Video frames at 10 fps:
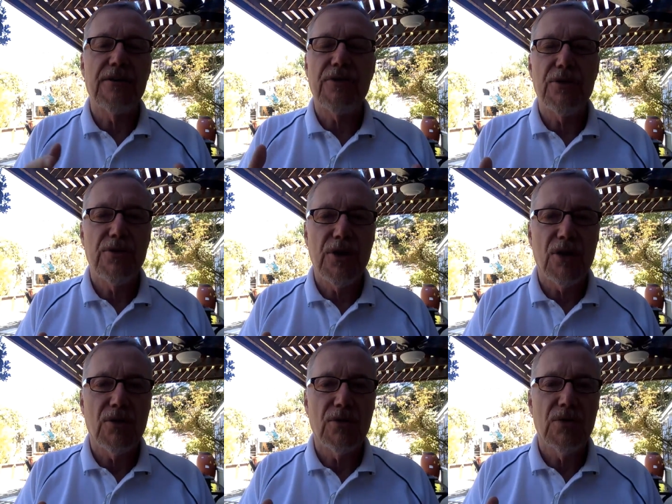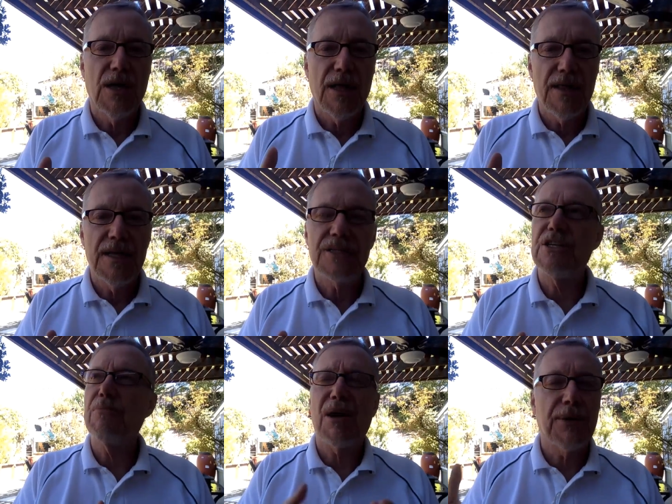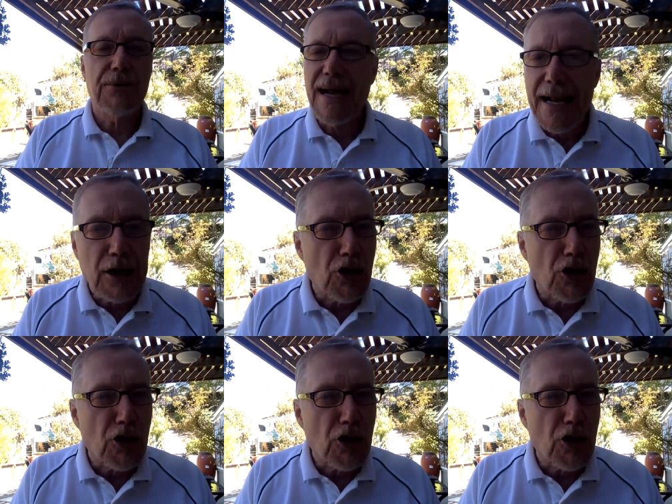And if you know this, and you probably ran